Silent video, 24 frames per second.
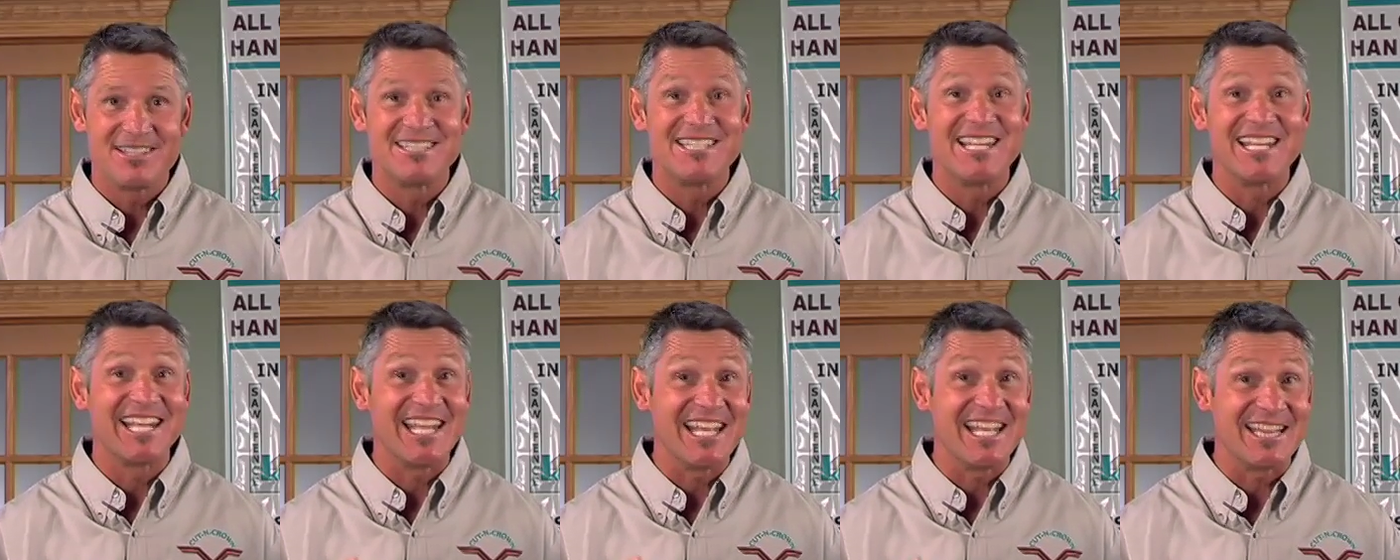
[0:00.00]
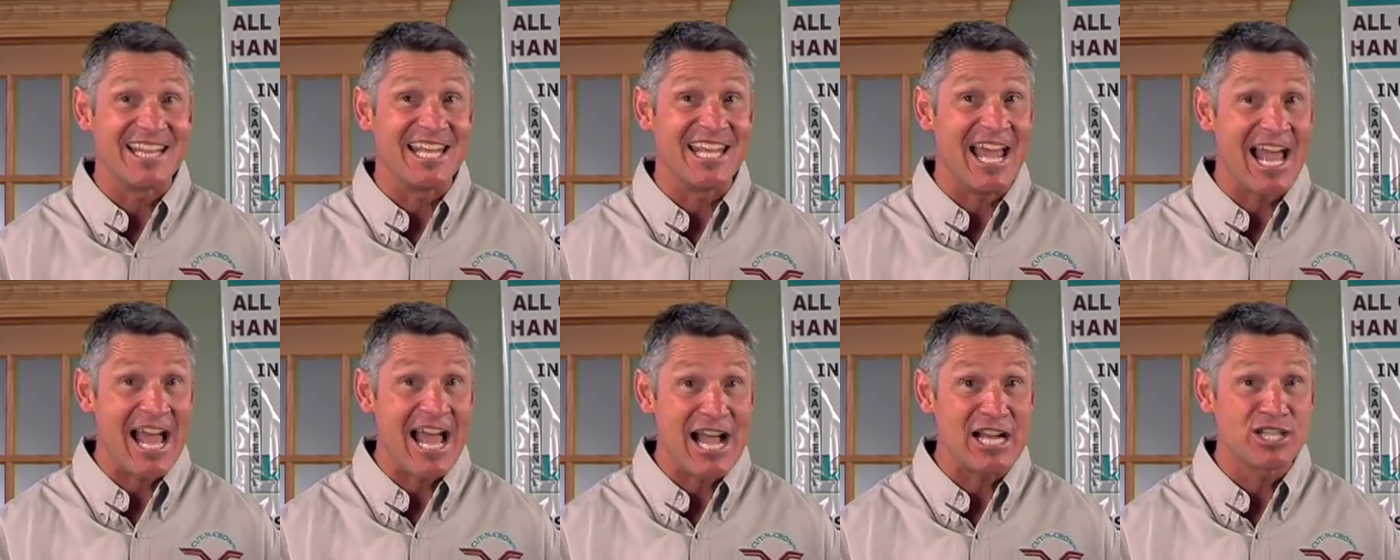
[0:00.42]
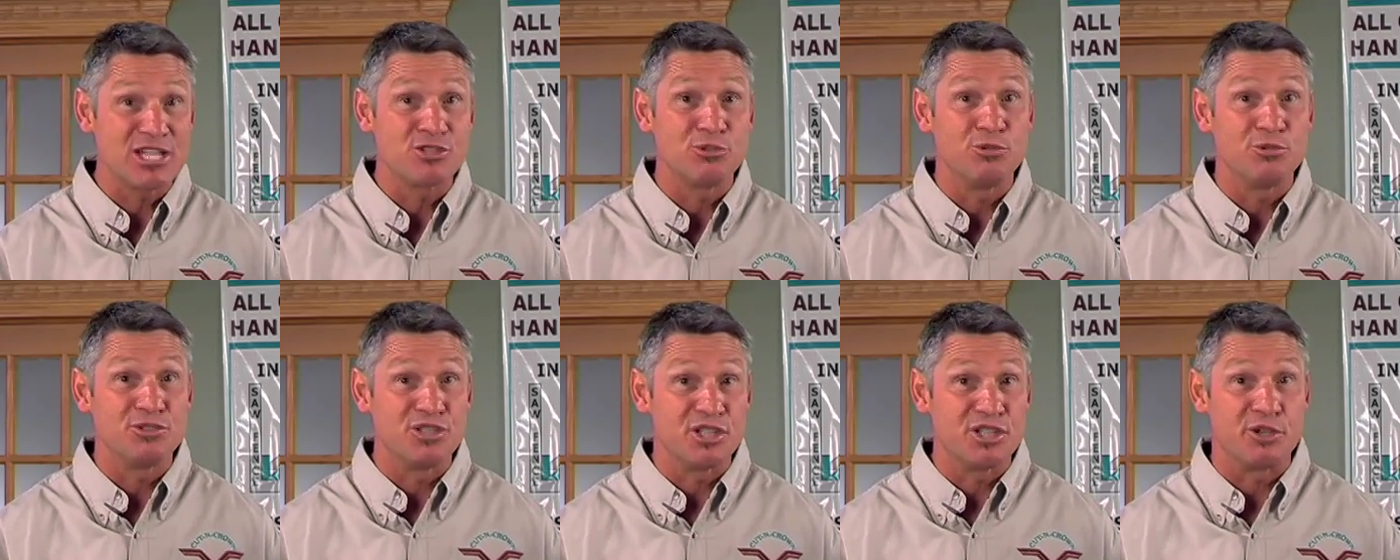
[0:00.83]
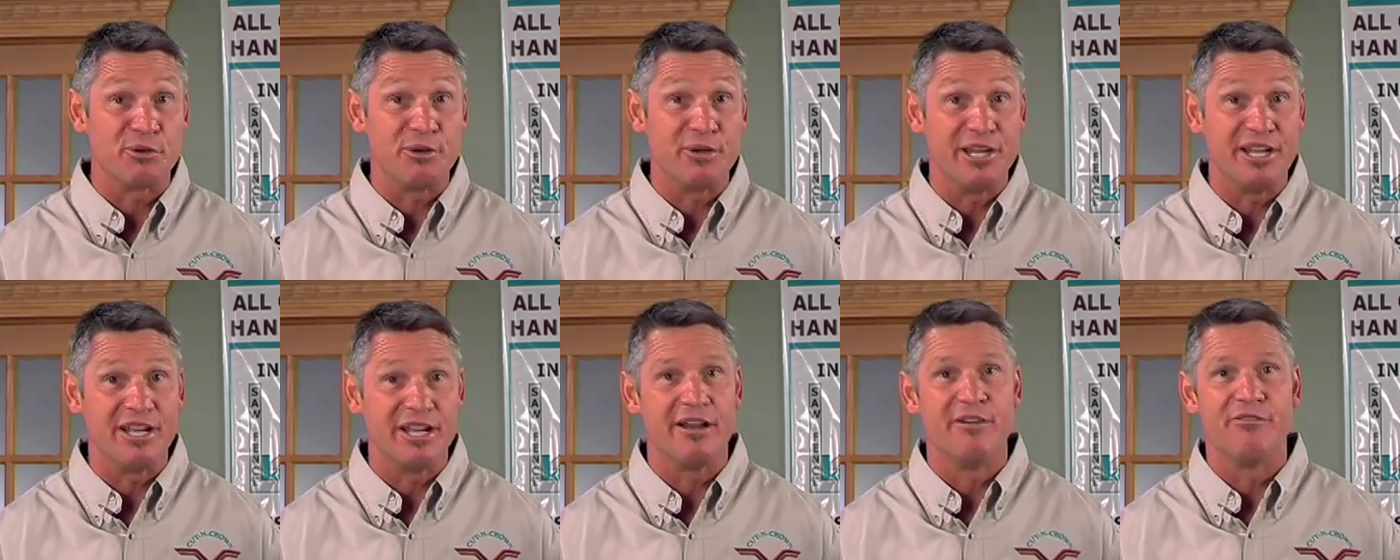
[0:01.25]
to get the actual
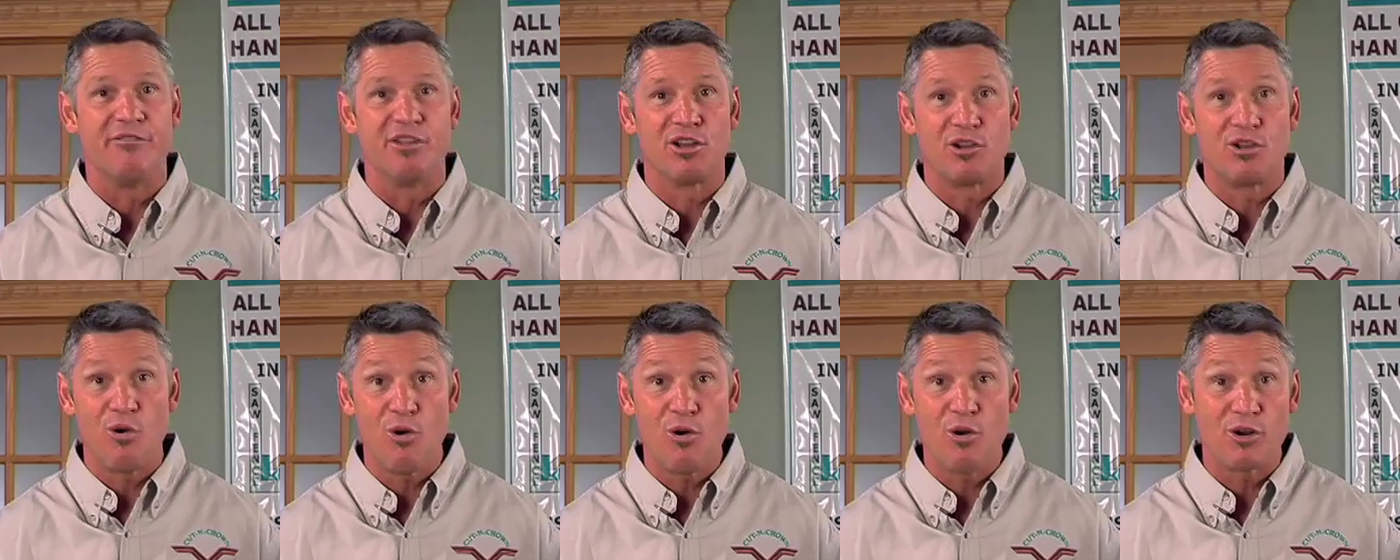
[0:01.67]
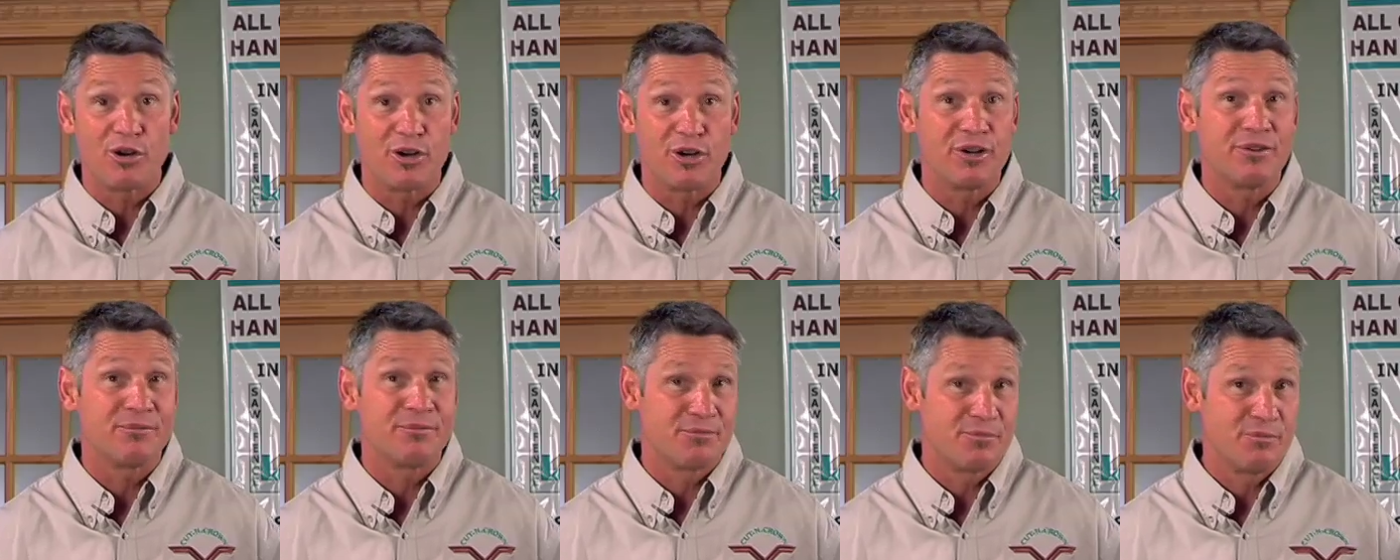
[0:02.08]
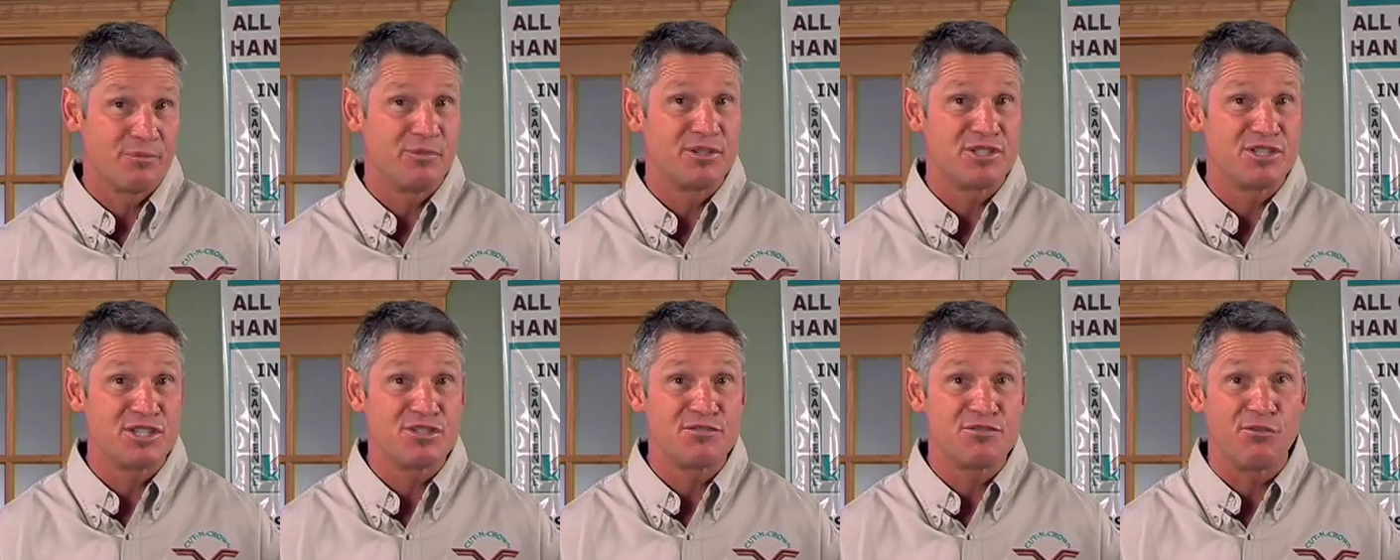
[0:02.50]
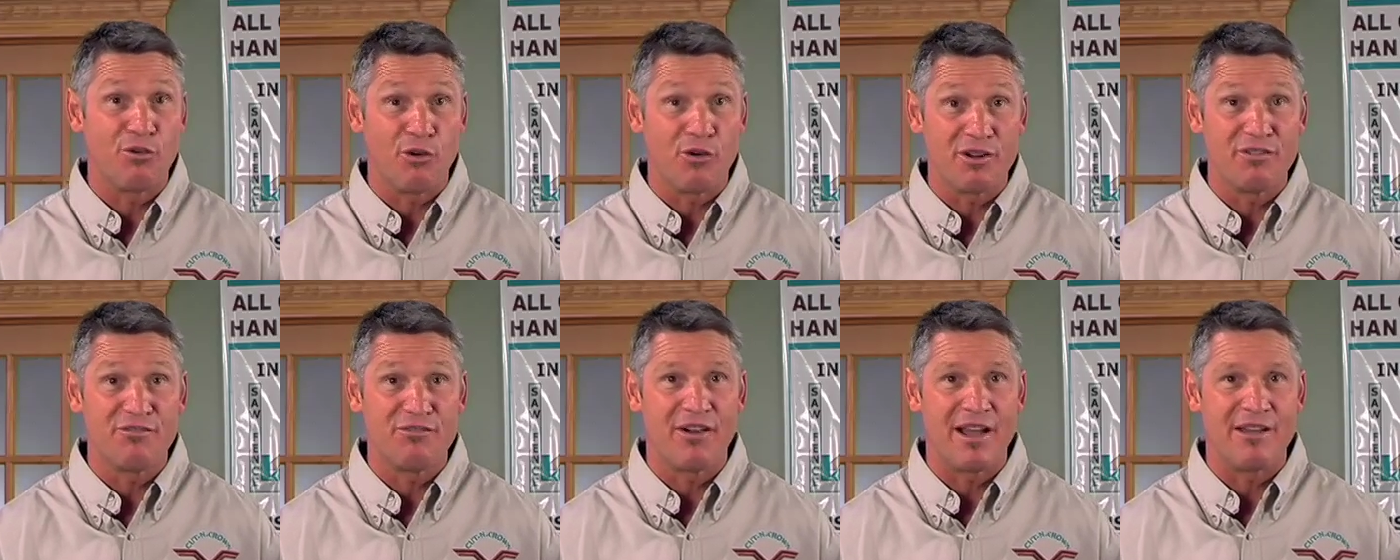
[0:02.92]
degree of the corner, which is
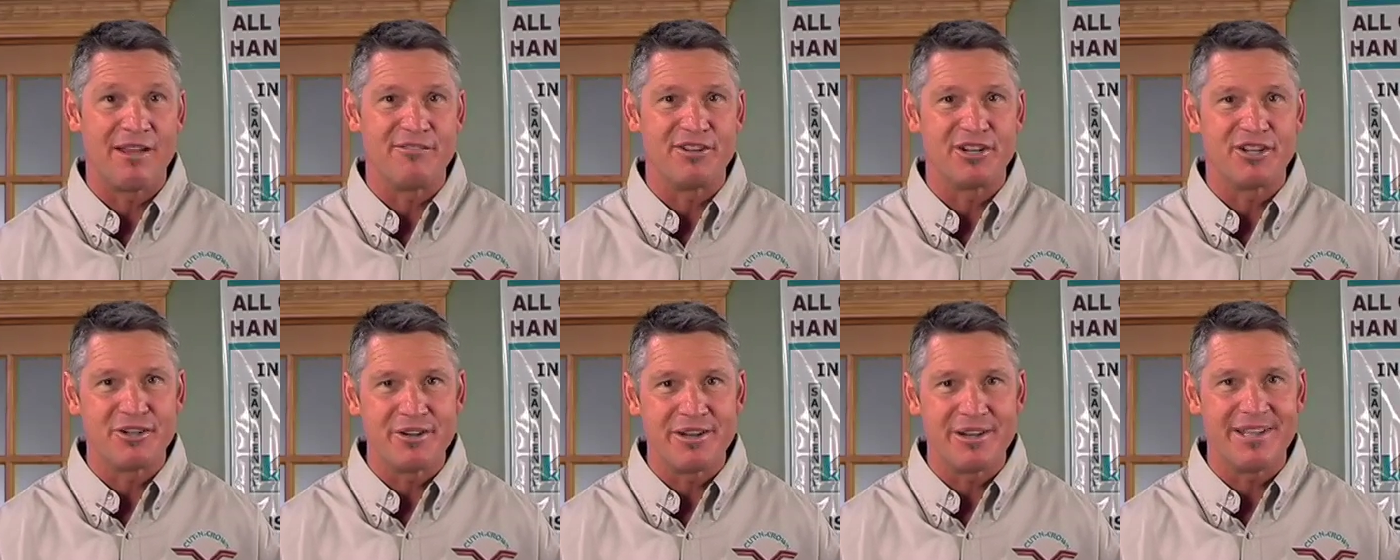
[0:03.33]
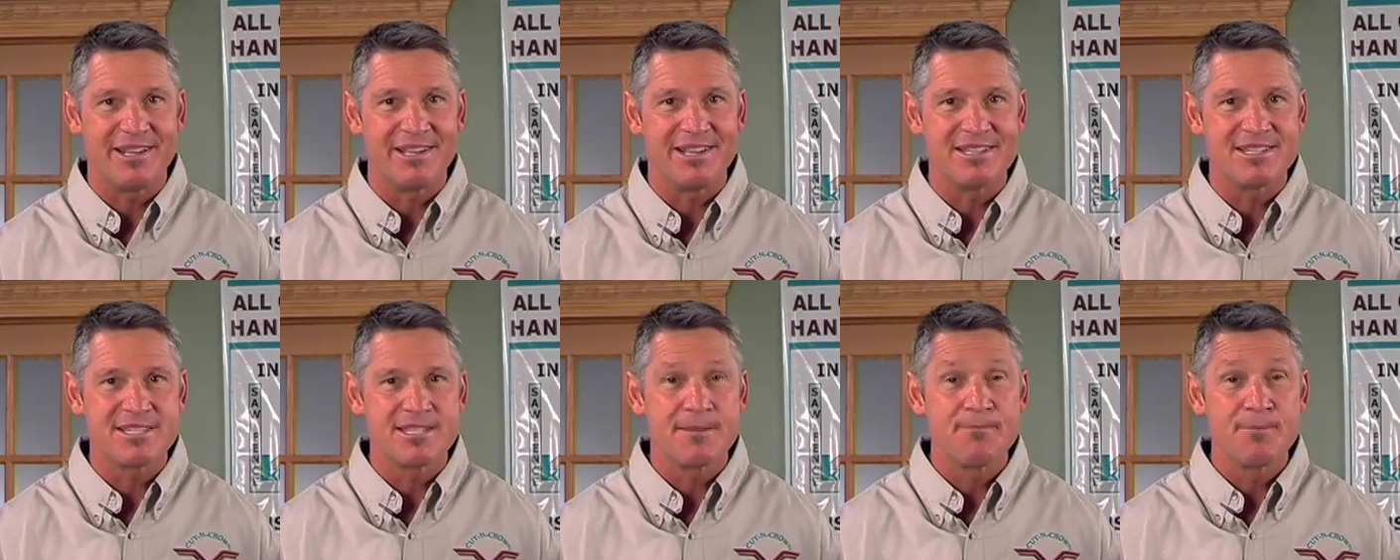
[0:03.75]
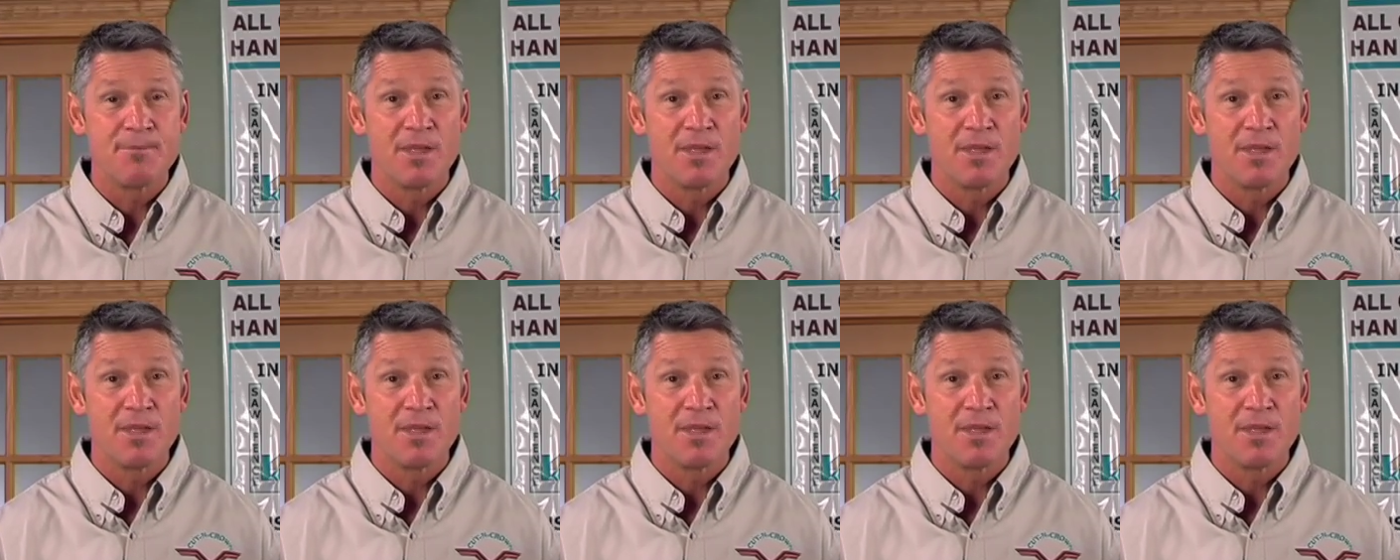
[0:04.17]
45 degrees.